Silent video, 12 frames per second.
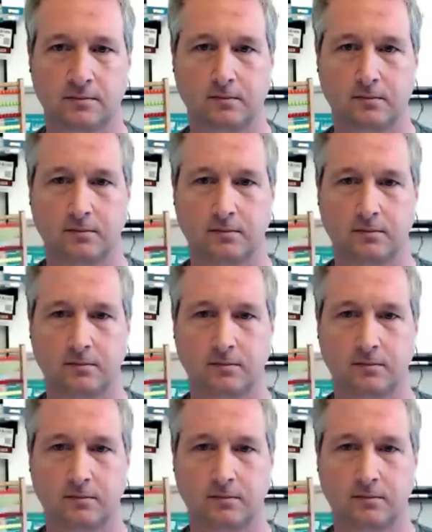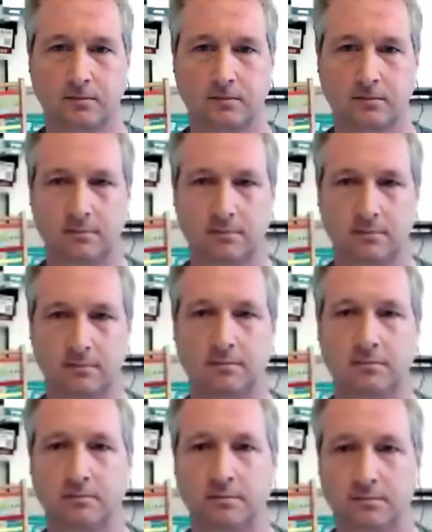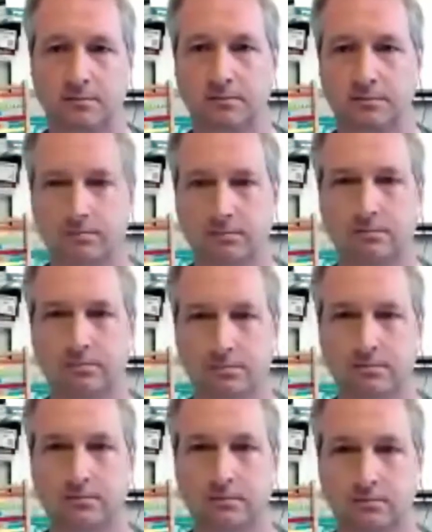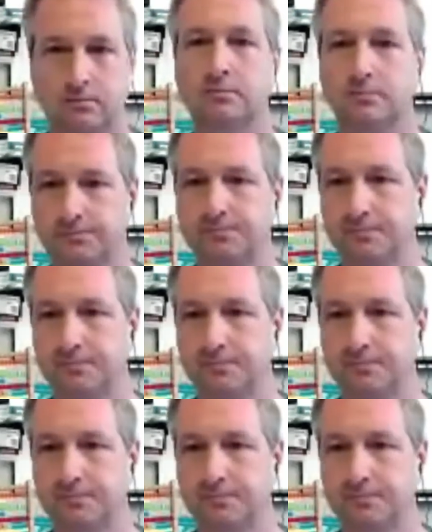This person isn't speaking.